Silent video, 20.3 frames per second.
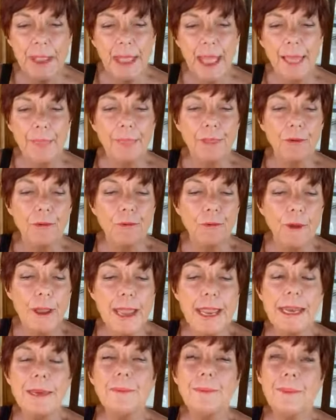And the
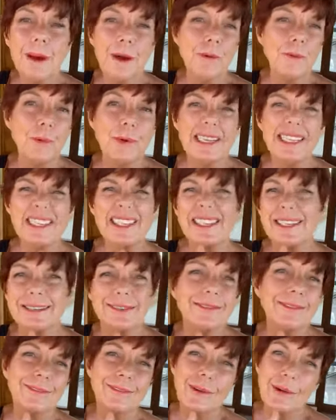rainbow ones,
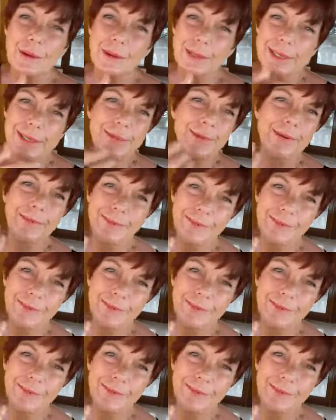of course,